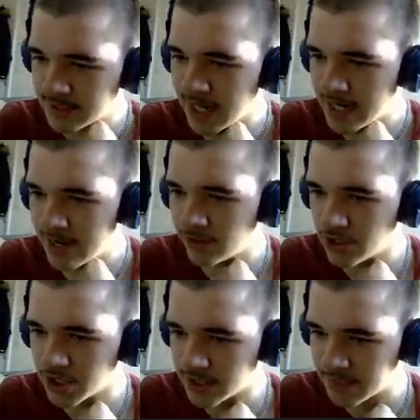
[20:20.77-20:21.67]
and Evolution
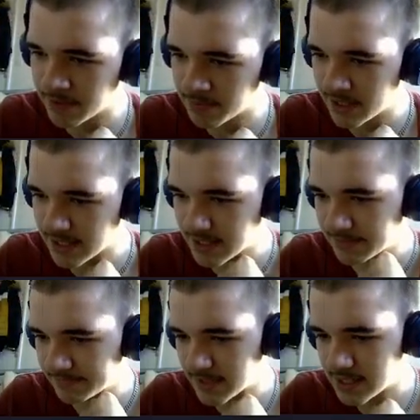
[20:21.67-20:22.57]
of C++.
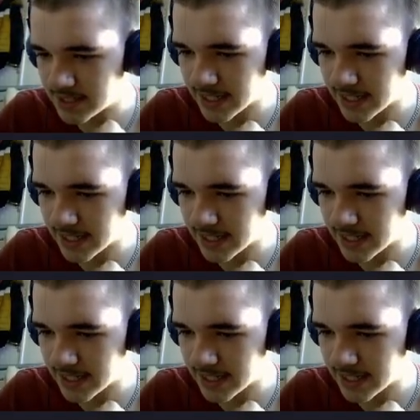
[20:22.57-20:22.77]
Sick.